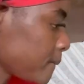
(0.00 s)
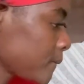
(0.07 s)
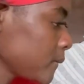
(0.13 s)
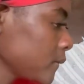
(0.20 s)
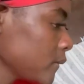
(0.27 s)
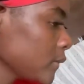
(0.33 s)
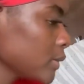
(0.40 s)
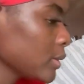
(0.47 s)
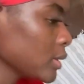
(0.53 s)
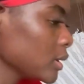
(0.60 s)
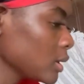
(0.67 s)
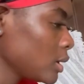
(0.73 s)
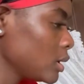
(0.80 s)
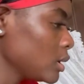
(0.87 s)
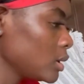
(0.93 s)

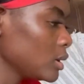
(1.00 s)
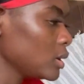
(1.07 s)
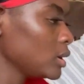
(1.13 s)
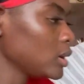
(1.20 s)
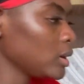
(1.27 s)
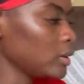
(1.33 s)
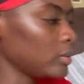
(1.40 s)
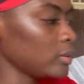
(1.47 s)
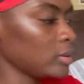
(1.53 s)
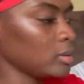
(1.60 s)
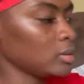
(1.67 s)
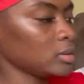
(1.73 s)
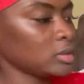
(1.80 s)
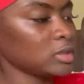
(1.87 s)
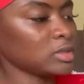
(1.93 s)
And
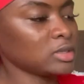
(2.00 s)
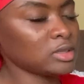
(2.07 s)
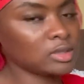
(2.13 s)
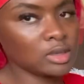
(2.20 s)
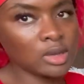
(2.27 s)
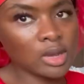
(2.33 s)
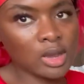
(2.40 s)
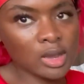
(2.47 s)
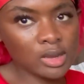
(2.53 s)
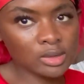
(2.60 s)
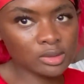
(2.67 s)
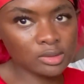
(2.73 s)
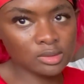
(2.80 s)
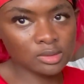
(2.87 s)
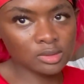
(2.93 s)
this is a hat
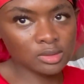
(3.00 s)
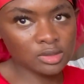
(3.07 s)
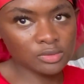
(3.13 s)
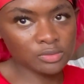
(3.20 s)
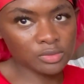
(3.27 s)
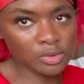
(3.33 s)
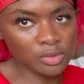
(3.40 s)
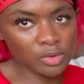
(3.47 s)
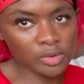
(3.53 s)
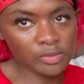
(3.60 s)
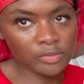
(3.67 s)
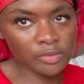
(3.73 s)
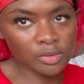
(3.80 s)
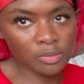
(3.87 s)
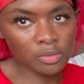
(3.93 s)
if we're going
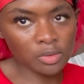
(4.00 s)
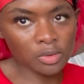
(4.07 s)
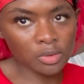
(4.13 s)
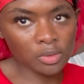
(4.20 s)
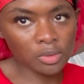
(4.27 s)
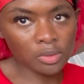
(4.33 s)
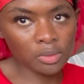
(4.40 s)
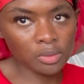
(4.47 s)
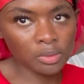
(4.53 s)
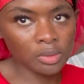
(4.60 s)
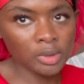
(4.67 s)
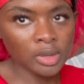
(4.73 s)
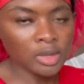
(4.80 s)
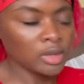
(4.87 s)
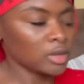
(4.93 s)
for a walk or
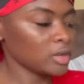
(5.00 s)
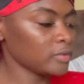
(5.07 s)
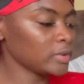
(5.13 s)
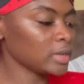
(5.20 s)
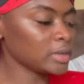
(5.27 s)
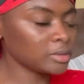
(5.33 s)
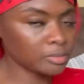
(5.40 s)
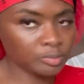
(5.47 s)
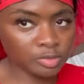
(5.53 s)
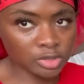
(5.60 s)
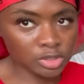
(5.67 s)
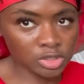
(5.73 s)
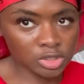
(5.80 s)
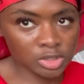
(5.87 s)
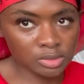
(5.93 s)
even at the
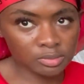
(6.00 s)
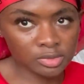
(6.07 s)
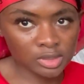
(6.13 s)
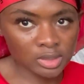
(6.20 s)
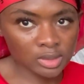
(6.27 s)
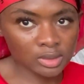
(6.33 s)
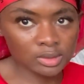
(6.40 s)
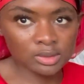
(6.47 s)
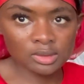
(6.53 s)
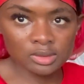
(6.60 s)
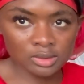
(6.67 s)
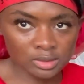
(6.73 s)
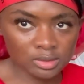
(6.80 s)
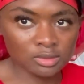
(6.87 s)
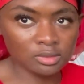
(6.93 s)
beach, because
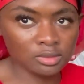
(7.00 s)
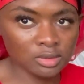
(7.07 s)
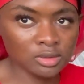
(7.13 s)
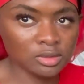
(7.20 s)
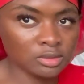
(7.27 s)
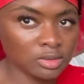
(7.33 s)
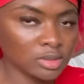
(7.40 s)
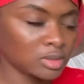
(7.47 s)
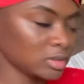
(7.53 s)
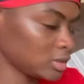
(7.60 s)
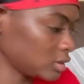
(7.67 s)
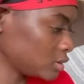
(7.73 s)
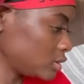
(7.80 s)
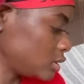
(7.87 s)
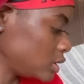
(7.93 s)
it's really, really
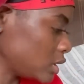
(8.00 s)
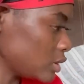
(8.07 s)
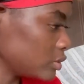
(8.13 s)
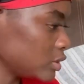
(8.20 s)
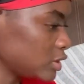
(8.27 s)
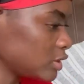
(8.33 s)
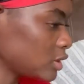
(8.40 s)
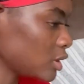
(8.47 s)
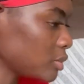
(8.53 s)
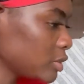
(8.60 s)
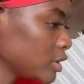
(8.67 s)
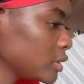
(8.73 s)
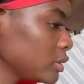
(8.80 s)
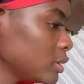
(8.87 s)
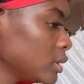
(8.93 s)
sunny now in summer.